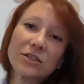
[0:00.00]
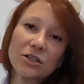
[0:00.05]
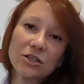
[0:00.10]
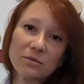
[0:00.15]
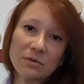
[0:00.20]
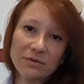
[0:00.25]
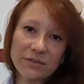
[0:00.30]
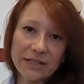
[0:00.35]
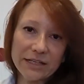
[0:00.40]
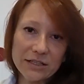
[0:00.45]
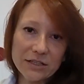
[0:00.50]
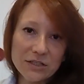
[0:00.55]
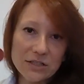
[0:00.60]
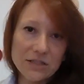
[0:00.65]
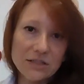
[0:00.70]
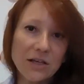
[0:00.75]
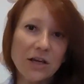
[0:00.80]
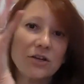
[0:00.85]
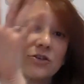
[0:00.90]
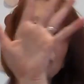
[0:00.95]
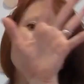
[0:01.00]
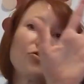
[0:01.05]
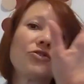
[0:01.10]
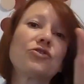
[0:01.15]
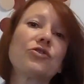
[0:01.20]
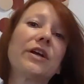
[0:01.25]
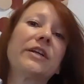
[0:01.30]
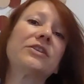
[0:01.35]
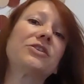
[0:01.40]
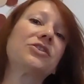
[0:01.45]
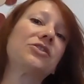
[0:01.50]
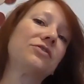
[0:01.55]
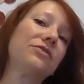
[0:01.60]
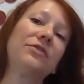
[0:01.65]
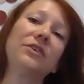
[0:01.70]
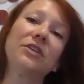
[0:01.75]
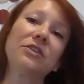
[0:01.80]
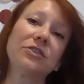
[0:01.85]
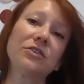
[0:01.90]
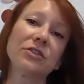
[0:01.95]
term of sun-drenched
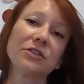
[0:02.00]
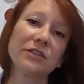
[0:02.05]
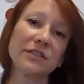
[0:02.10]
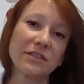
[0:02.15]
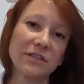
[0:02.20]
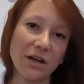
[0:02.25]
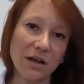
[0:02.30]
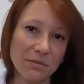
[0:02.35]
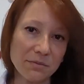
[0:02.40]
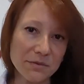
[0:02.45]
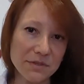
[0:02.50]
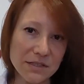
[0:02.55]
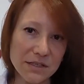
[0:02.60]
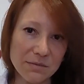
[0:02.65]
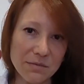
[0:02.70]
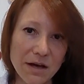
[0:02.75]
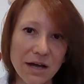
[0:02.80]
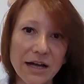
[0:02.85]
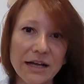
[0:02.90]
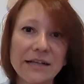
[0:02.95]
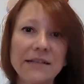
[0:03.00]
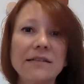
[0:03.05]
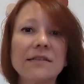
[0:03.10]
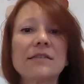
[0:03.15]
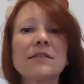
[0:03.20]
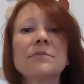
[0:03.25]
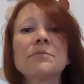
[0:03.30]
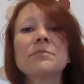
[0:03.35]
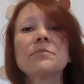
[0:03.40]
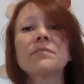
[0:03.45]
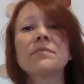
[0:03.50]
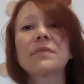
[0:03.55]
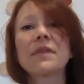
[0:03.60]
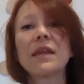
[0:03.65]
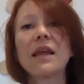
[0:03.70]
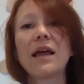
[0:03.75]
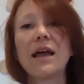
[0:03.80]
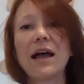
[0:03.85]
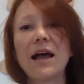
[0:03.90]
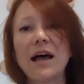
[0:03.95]
vineyards comes to mind.
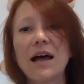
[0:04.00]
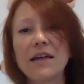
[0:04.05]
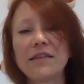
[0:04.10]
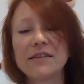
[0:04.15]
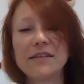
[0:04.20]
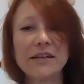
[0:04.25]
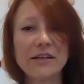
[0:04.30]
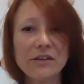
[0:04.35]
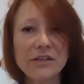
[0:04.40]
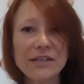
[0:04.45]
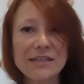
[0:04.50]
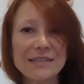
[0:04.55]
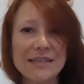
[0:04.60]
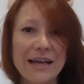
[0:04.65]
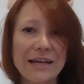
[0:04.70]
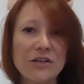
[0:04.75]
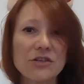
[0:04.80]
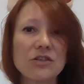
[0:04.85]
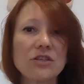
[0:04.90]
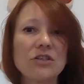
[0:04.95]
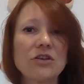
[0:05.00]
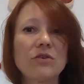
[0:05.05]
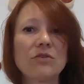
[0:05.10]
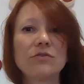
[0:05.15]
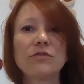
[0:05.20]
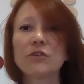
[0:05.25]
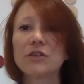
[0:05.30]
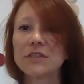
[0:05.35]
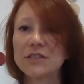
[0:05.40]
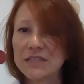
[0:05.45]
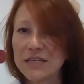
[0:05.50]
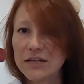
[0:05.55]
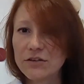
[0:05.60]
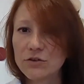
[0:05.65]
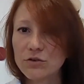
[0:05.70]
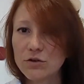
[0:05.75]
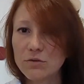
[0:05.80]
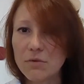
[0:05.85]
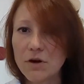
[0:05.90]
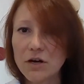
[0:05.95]
The area is actually known for its
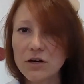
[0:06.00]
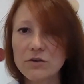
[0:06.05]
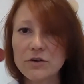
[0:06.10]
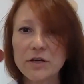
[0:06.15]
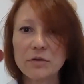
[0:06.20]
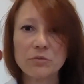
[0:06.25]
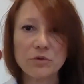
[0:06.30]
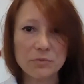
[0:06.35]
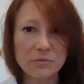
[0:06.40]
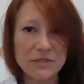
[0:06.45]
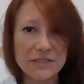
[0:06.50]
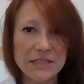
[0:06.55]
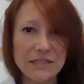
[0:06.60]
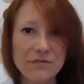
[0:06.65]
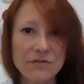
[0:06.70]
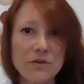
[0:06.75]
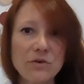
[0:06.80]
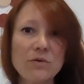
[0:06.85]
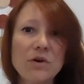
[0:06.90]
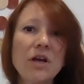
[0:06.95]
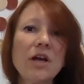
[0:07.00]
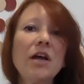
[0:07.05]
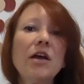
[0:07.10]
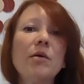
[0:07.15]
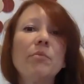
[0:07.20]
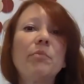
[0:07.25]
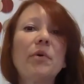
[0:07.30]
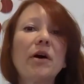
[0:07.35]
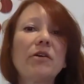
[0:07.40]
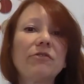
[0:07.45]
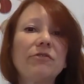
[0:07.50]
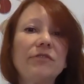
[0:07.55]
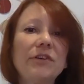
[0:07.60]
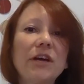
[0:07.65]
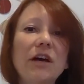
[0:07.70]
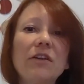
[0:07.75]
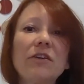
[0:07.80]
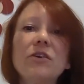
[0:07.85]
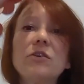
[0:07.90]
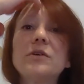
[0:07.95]
Negro Amaro and Primitivo, but
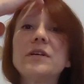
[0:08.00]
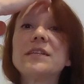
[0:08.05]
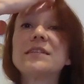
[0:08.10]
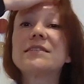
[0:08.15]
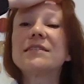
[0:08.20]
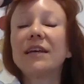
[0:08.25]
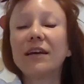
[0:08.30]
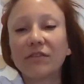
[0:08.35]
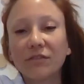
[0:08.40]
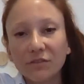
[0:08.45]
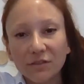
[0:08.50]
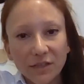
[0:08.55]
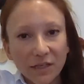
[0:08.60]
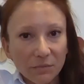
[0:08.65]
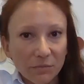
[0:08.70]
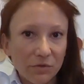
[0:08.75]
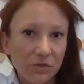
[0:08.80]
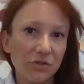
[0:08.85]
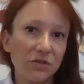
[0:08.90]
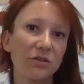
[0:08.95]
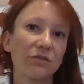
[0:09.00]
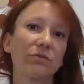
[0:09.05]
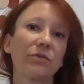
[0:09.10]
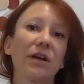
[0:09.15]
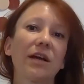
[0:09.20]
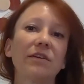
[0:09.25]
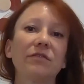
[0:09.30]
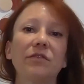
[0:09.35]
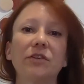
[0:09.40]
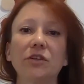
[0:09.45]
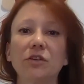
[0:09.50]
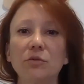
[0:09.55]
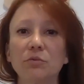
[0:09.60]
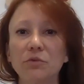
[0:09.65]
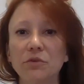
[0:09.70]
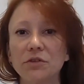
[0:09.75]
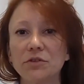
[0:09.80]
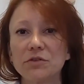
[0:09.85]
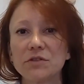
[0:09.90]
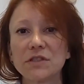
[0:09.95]
Fiano is definitely able to thrive here,
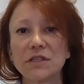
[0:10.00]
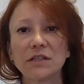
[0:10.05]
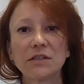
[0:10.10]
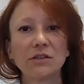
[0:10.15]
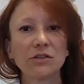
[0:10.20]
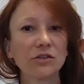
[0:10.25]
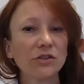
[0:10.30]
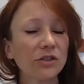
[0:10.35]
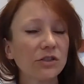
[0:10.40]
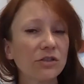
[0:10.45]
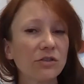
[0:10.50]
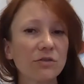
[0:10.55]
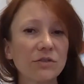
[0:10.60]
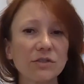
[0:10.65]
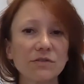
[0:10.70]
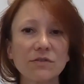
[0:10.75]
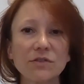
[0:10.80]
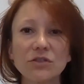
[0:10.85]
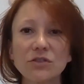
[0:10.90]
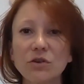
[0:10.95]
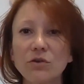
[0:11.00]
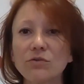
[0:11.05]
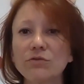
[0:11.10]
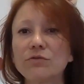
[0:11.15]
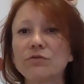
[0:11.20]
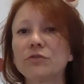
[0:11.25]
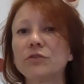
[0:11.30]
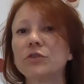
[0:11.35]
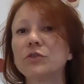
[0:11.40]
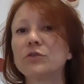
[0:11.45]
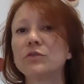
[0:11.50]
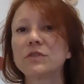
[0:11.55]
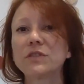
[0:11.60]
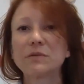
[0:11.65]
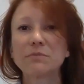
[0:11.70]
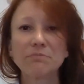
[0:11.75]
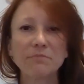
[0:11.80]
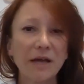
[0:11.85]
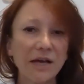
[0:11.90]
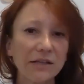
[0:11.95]
producing good notes of stone fruit,
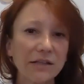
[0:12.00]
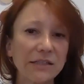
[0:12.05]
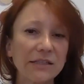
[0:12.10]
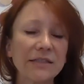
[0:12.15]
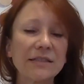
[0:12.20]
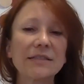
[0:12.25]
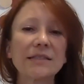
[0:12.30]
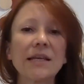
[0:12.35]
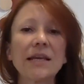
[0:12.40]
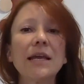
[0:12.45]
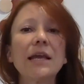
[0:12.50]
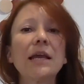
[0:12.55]
melons,